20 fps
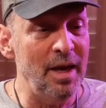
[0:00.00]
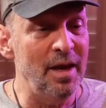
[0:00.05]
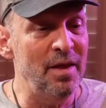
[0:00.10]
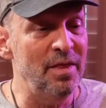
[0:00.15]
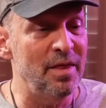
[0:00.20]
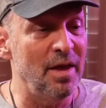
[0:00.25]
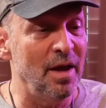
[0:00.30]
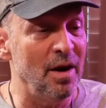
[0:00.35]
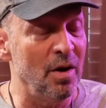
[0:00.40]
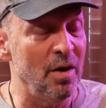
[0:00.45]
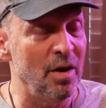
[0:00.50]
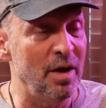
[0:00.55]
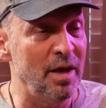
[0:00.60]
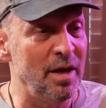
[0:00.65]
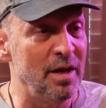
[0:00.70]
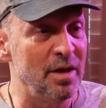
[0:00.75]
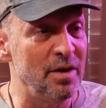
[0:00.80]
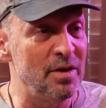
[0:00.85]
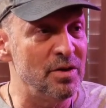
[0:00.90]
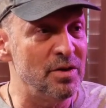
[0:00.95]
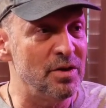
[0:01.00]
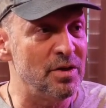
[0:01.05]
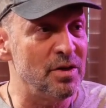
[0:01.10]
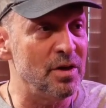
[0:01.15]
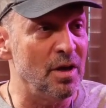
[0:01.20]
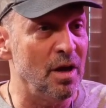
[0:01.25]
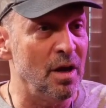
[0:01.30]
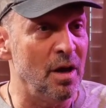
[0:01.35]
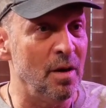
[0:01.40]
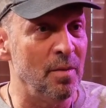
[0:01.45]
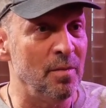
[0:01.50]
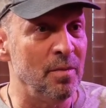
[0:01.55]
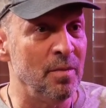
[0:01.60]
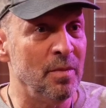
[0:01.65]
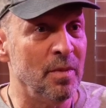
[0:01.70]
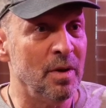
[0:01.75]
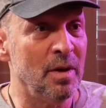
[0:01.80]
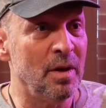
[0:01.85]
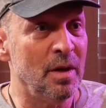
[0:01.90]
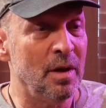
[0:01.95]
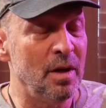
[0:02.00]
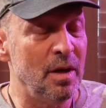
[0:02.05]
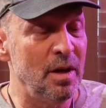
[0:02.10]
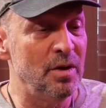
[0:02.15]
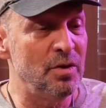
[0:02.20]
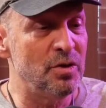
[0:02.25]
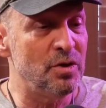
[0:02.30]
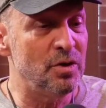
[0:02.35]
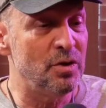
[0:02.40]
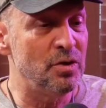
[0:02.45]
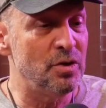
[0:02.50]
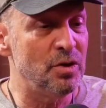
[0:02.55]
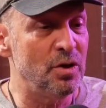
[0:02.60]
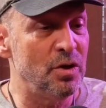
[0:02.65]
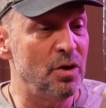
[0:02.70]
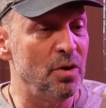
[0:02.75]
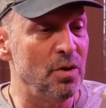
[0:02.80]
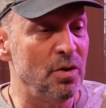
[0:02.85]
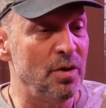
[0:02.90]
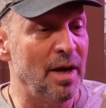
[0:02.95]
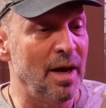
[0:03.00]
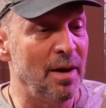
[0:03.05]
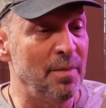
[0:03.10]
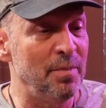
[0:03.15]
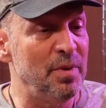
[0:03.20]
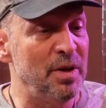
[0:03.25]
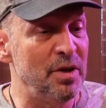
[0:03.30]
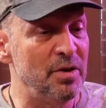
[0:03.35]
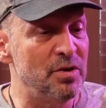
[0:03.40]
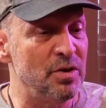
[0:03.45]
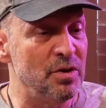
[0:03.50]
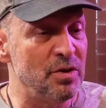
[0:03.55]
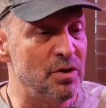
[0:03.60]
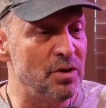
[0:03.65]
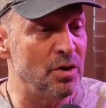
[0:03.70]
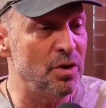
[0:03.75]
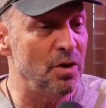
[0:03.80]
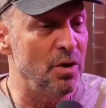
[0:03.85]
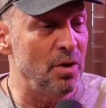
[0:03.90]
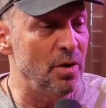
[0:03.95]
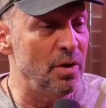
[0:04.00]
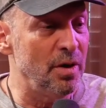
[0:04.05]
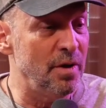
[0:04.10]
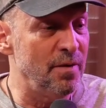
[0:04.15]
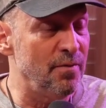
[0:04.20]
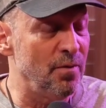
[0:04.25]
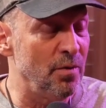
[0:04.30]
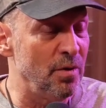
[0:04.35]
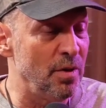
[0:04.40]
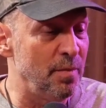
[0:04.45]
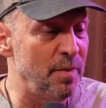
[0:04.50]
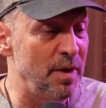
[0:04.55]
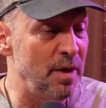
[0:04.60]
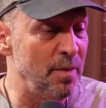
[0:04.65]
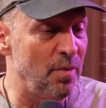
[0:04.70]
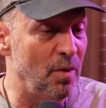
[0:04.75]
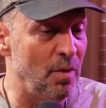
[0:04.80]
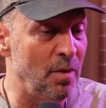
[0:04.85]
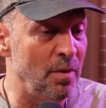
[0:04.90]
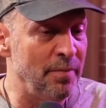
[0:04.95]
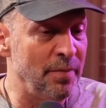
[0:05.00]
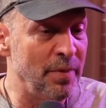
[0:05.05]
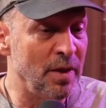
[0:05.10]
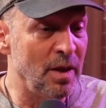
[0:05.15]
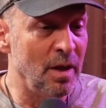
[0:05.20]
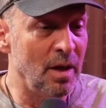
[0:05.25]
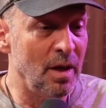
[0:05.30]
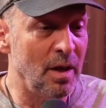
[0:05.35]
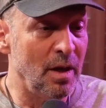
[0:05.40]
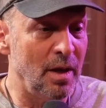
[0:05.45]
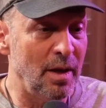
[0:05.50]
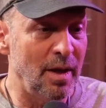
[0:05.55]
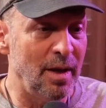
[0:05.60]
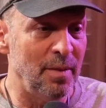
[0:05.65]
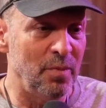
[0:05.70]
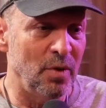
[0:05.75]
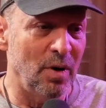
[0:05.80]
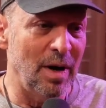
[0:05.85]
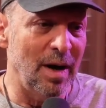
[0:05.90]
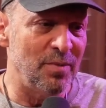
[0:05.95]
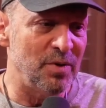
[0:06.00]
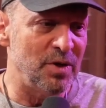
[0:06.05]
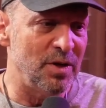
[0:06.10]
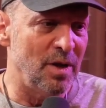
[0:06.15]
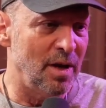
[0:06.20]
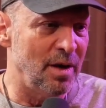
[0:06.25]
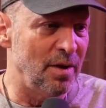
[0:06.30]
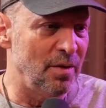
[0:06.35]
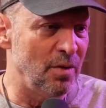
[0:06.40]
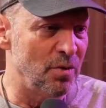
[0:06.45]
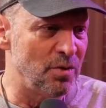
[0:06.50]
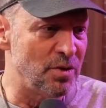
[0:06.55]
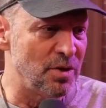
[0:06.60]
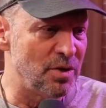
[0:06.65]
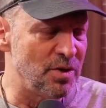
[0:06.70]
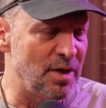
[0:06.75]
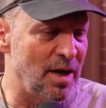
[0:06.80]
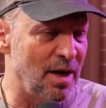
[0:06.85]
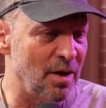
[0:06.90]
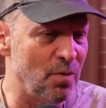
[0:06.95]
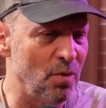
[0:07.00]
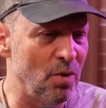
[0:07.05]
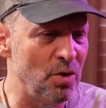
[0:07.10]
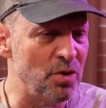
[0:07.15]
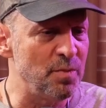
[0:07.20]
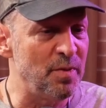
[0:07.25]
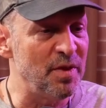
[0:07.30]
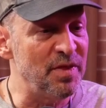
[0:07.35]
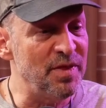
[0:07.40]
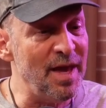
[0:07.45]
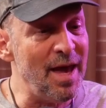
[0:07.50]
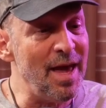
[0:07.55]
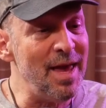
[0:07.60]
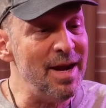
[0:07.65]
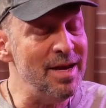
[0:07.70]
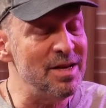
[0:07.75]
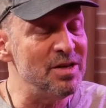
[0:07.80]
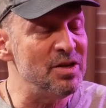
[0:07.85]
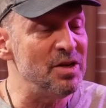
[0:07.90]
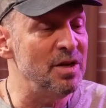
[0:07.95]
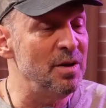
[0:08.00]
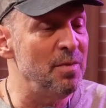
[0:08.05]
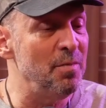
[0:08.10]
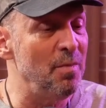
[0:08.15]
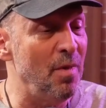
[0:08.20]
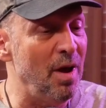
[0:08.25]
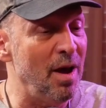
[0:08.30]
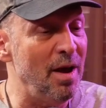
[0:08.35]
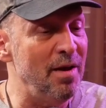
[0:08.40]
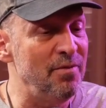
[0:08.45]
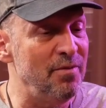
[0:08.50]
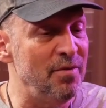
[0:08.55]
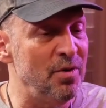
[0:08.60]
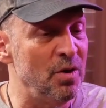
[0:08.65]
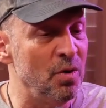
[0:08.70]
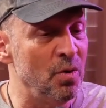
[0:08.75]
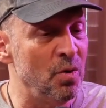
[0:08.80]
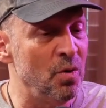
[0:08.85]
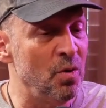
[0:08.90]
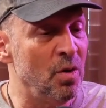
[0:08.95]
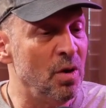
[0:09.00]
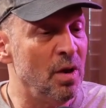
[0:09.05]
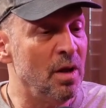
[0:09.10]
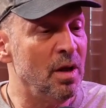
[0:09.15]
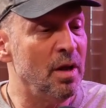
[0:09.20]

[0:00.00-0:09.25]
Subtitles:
In there is to secure that peace and security for the people. And perhaps not in those exact words, but that is, in my view,